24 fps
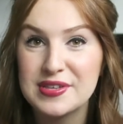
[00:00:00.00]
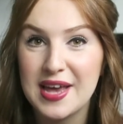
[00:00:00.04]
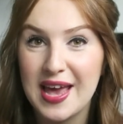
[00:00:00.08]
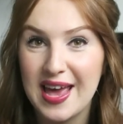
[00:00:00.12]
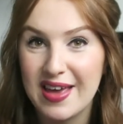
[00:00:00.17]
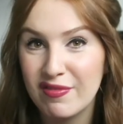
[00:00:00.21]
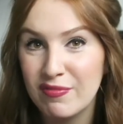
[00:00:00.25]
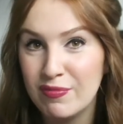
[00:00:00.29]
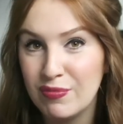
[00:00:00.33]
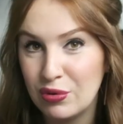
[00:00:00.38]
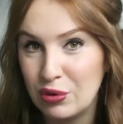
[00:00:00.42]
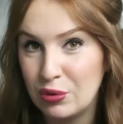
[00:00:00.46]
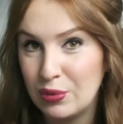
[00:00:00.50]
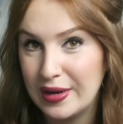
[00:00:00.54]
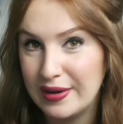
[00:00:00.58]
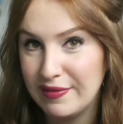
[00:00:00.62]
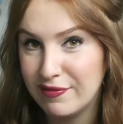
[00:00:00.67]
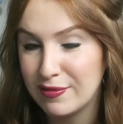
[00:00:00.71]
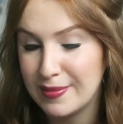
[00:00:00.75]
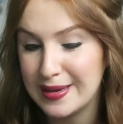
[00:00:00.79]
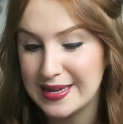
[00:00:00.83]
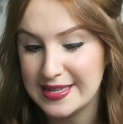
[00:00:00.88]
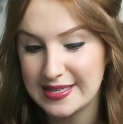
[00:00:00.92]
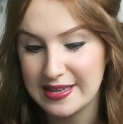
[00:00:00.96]
I haven't bought one
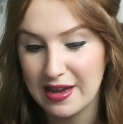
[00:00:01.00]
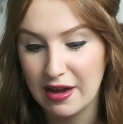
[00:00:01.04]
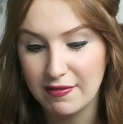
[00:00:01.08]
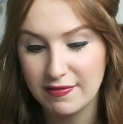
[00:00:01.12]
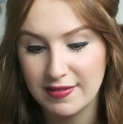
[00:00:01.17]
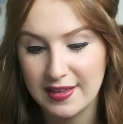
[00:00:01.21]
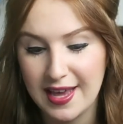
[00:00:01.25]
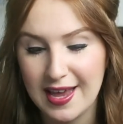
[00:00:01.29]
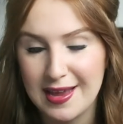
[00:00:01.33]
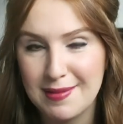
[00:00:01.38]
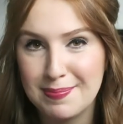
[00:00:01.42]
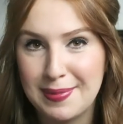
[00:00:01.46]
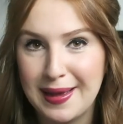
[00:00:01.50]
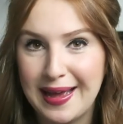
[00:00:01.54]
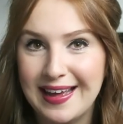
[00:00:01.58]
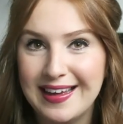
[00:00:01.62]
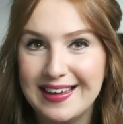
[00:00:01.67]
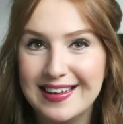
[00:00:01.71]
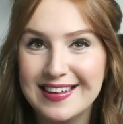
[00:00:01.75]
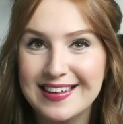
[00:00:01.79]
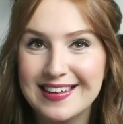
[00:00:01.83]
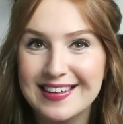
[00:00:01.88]
for myself yet, but